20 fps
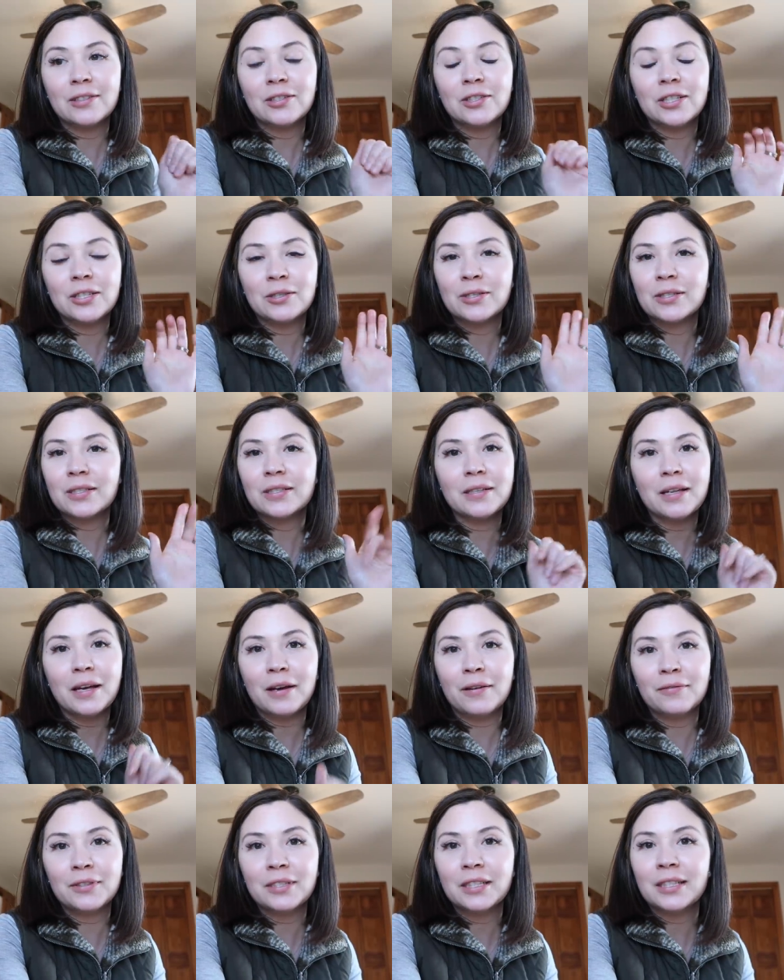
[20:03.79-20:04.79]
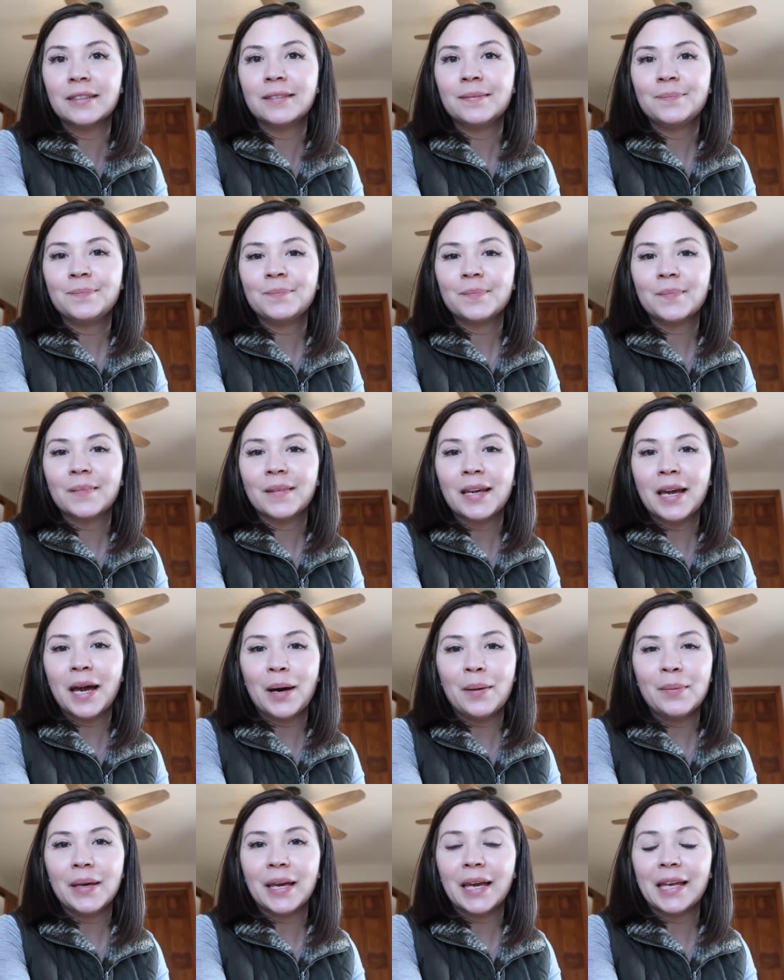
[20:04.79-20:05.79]
she just loved
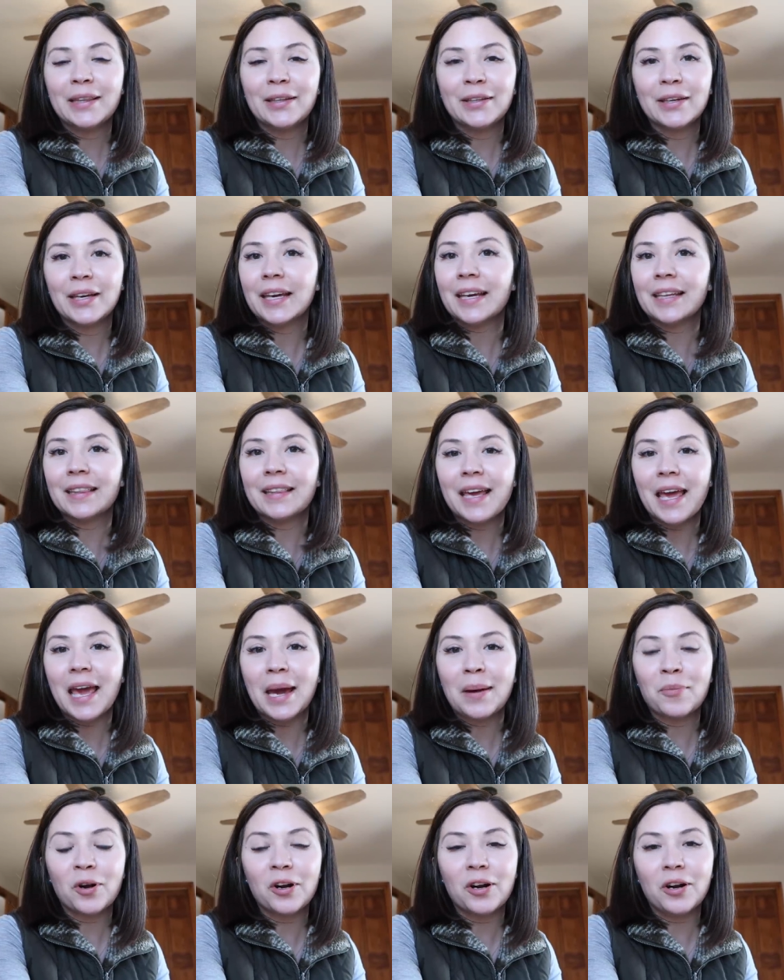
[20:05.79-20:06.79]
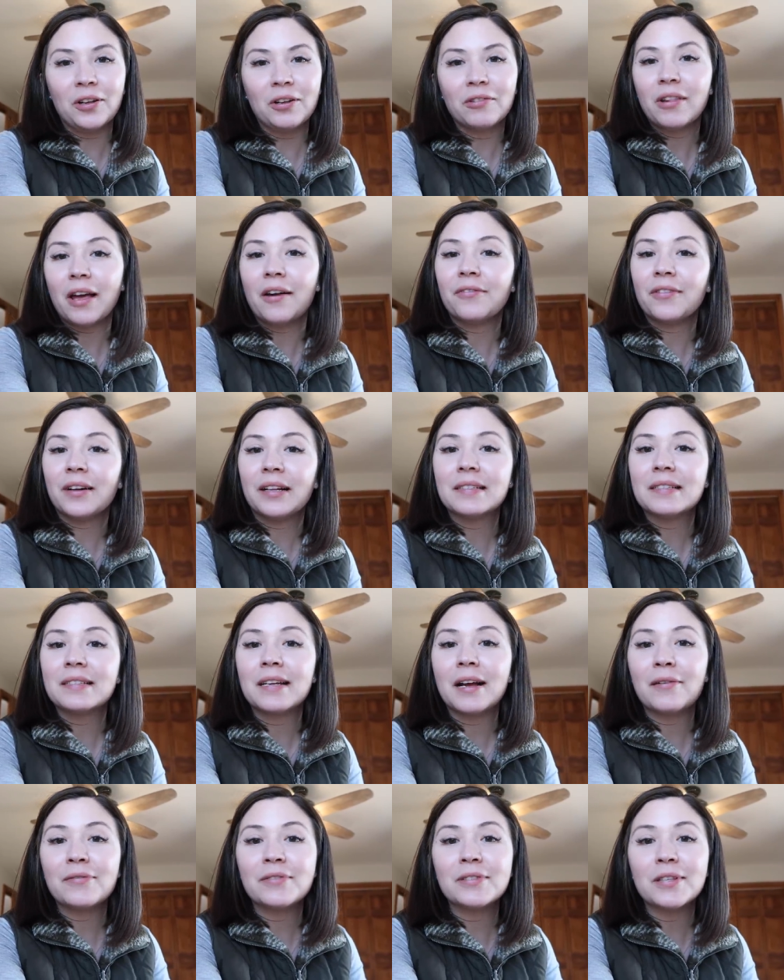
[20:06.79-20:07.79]
coming and looking at the camera and all of that fun
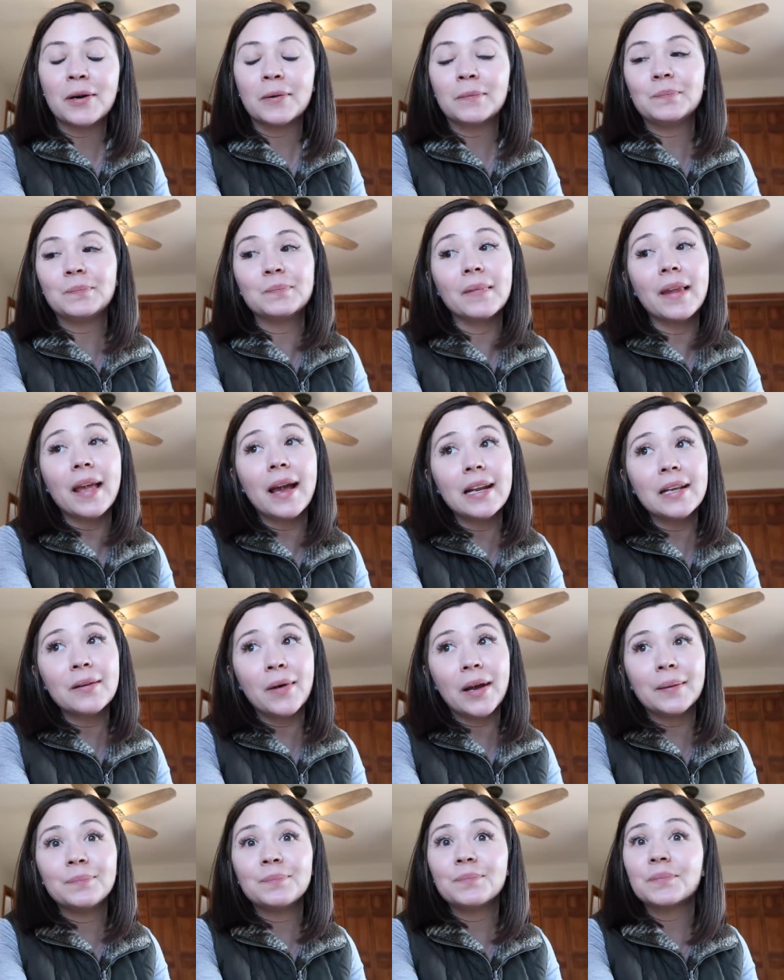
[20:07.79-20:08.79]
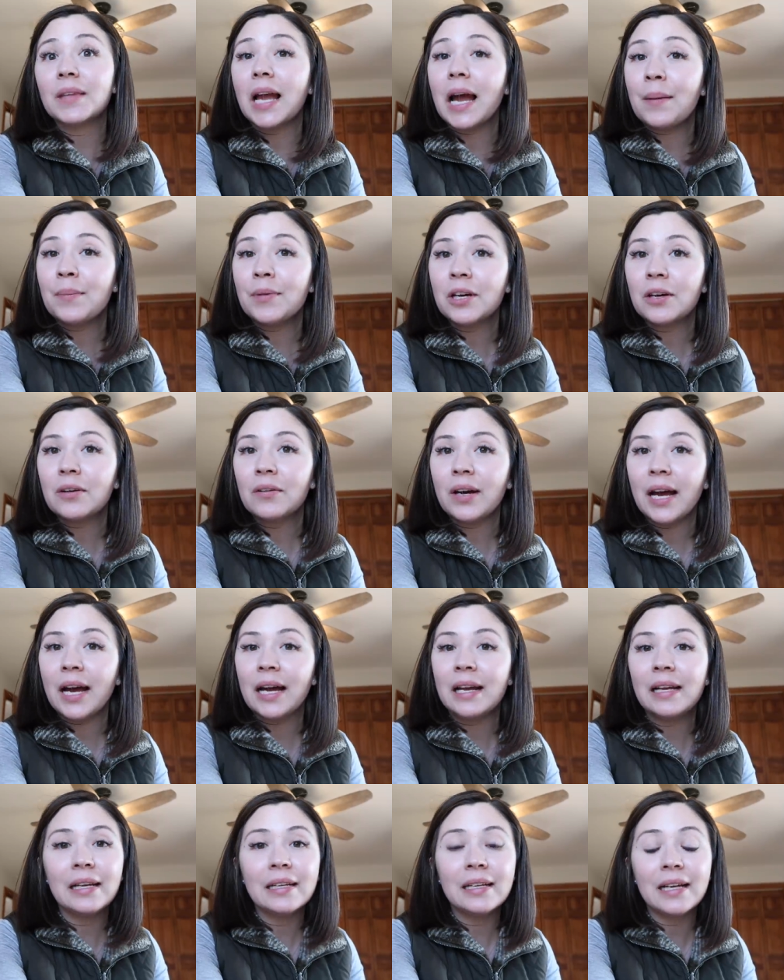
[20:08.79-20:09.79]
stuff. So anyway, I'm gonna go
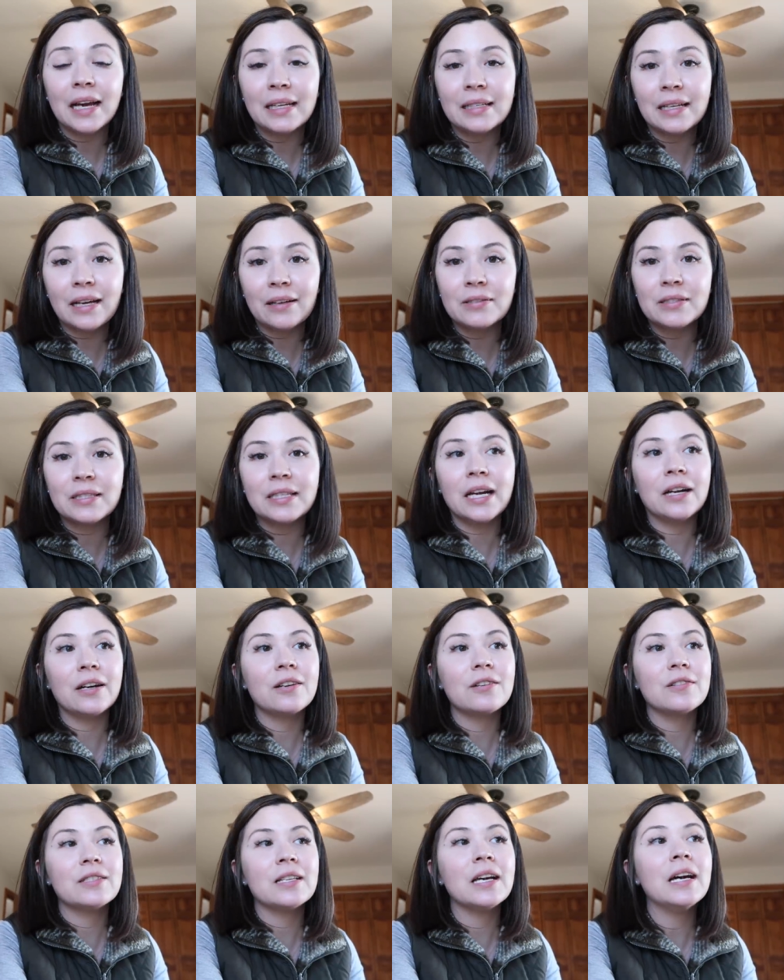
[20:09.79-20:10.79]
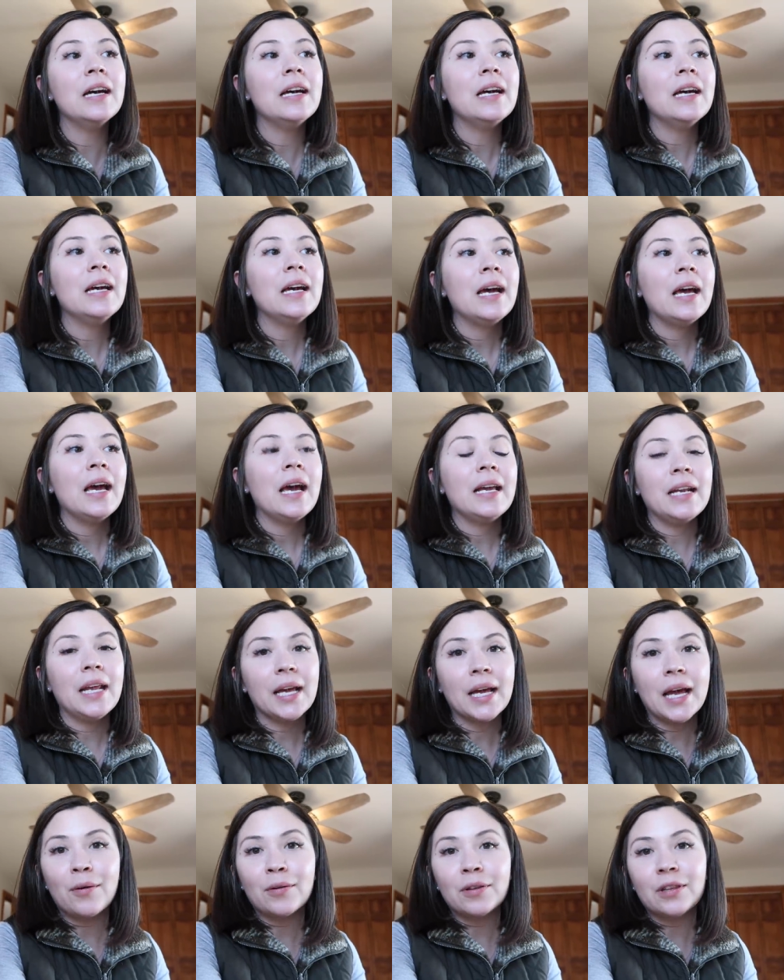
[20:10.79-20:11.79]
ahead and head downstairs and
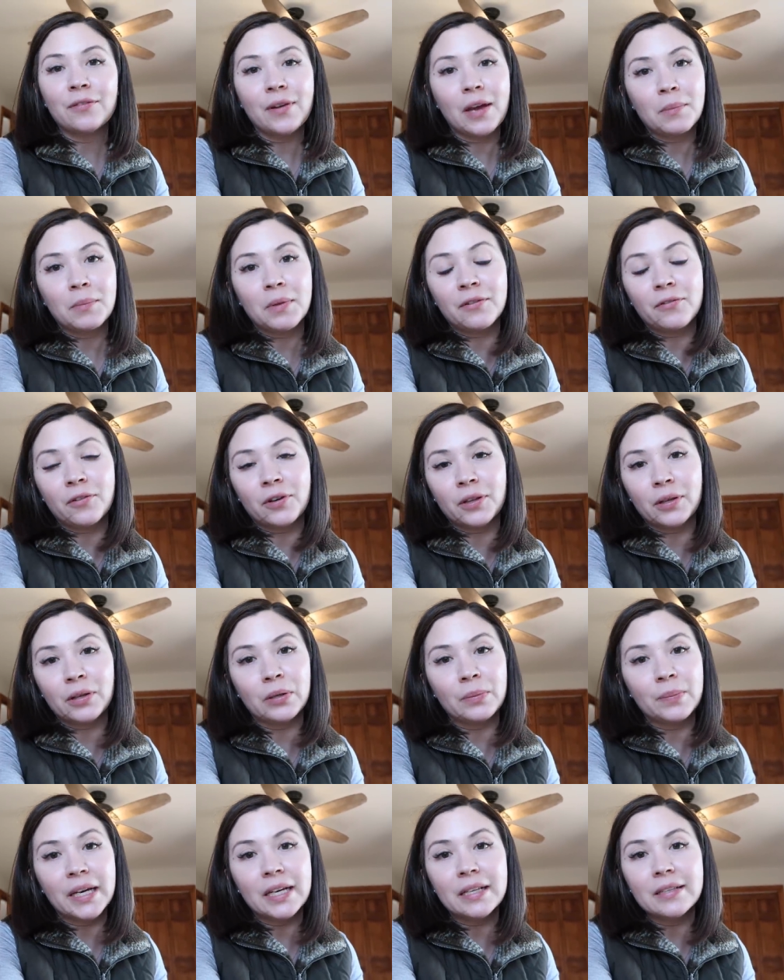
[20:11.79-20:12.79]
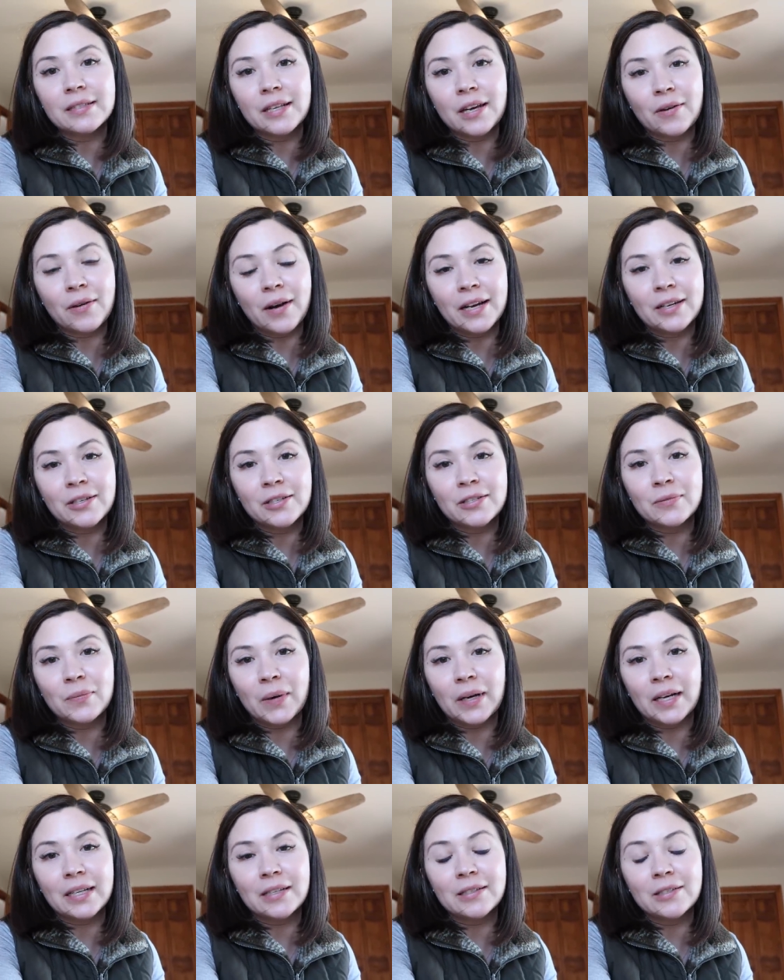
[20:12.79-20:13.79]
hang out with the family for a little bit. So I just
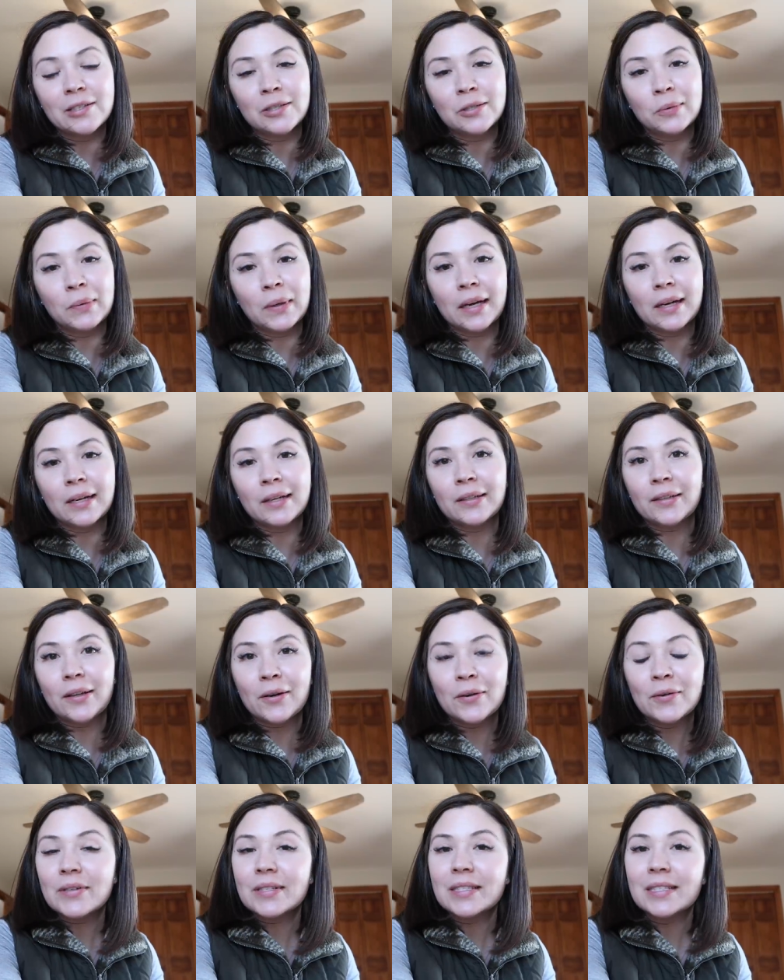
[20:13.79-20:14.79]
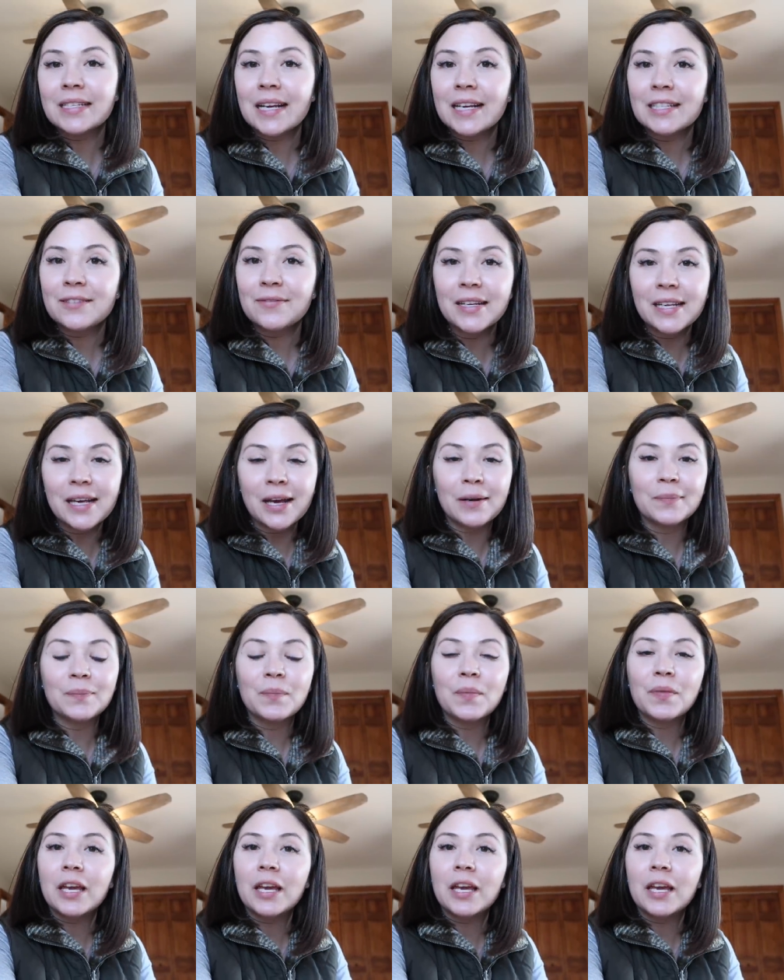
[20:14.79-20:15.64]
wanted to close today's video.